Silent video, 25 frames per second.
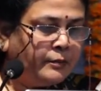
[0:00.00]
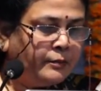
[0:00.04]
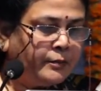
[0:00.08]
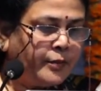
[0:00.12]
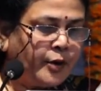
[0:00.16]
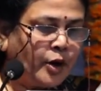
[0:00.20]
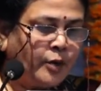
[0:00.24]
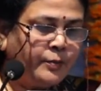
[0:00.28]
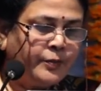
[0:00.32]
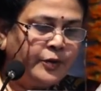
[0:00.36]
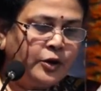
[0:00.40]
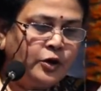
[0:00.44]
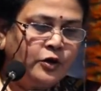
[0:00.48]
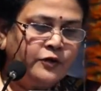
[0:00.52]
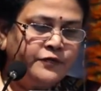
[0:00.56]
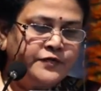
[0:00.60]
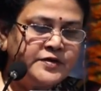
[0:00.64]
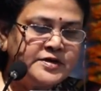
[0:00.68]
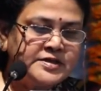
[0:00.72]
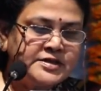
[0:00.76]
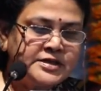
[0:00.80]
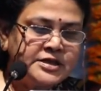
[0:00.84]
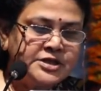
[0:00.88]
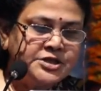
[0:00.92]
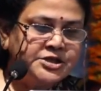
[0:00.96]
Proper
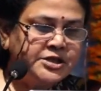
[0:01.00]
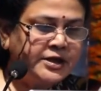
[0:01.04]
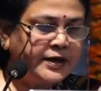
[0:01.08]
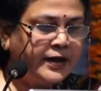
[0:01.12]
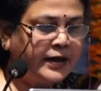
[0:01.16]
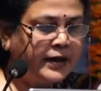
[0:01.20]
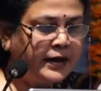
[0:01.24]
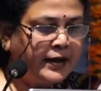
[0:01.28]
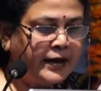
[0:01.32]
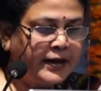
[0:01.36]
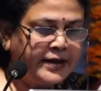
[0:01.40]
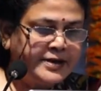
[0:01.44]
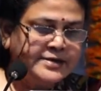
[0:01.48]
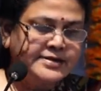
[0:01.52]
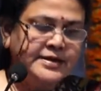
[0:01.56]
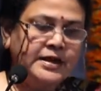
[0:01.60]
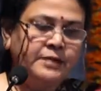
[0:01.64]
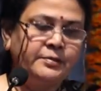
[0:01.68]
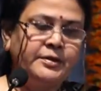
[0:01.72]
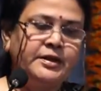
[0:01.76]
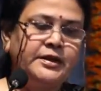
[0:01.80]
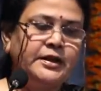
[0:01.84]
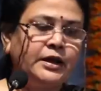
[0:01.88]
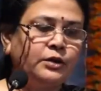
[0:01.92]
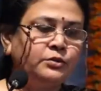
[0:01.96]
officer shall
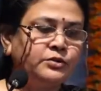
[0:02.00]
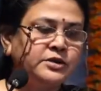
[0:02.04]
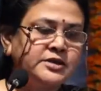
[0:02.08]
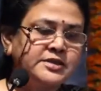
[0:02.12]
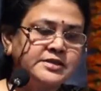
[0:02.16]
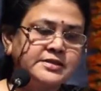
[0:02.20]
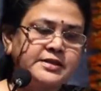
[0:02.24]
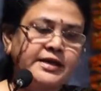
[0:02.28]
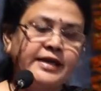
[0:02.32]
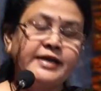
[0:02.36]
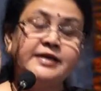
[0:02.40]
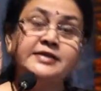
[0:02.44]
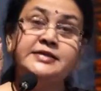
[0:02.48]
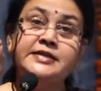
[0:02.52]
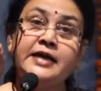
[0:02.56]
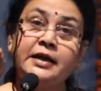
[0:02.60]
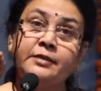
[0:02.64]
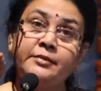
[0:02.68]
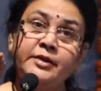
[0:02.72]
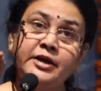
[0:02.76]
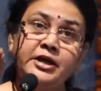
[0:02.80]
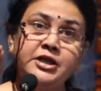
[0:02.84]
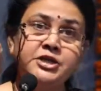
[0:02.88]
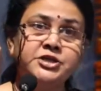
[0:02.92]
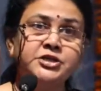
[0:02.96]
examine. Now this
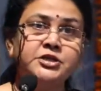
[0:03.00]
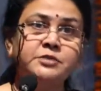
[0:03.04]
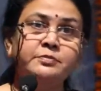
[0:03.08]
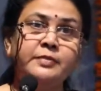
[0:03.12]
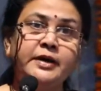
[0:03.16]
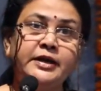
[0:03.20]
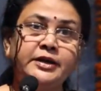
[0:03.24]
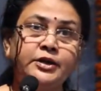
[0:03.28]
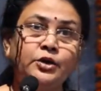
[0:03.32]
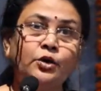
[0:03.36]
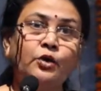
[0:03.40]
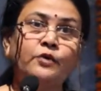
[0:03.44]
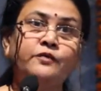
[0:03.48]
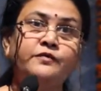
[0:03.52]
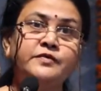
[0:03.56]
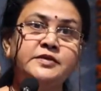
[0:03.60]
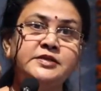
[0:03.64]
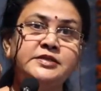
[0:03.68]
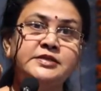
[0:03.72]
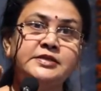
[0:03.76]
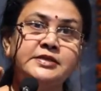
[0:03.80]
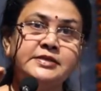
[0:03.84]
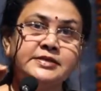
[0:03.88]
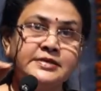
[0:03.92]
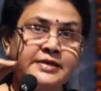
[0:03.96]
examination by the
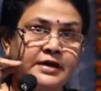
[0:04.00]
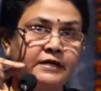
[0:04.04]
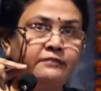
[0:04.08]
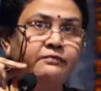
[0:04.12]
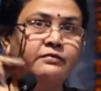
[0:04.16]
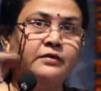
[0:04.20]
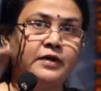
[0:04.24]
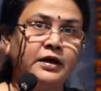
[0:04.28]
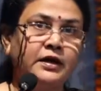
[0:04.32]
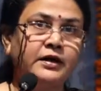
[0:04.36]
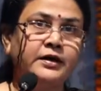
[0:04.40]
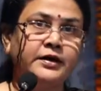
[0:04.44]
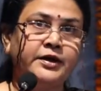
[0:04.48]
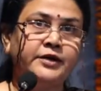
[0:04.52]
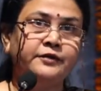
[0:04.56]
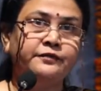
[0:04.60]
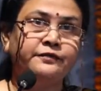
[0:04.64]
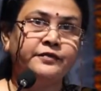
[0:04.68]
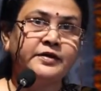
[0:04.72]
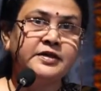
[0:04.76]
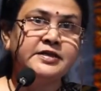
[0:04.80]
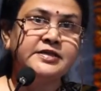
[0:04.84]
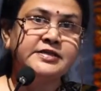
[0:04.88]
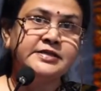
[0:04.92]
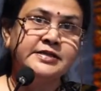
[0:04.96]
officers, I have a
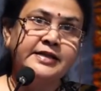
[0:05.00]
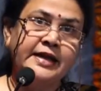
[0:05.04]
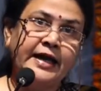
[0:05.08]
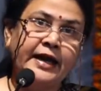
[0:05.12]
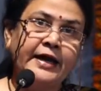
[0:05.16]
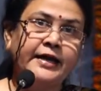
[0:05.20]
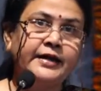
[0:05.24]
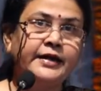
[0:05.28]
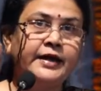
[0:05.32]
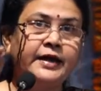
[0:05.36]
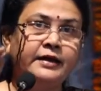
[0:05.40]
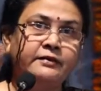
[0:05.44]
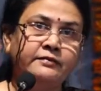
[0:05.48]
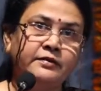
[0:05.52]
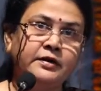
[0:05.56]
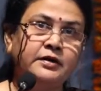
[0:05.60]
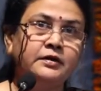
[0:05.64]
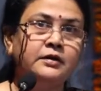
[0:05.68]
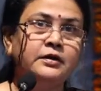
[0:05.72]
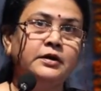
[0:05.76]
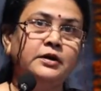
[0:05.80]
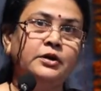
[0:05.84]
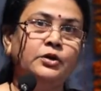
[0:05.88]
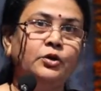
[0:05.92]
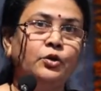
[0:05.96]
different slide. I will
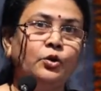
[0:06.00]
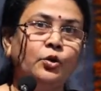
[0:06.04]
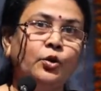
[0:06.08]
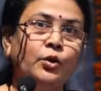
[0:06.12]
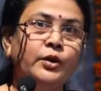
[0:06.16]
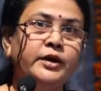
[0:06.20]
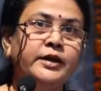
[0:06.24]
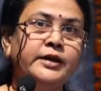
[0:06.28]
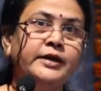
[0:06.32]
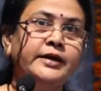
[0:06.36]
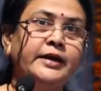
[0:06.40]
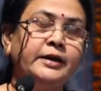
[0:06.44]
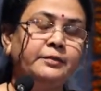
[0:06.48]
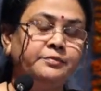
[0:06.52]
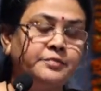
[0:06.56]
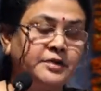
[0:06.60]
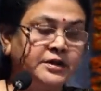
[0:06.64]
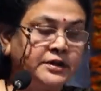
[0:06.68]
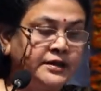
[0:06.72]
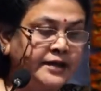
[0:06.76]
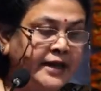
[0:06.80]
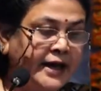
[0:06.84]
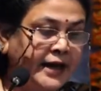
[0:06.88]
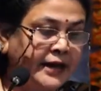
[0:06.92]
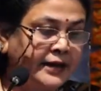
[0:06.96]
go in depth
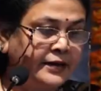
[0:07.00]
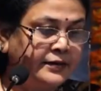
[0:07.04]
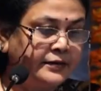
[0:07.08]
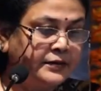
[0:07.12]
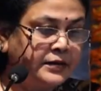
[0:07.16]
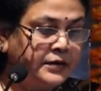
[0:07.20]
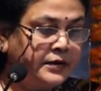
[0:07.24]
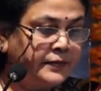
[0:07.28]
in that.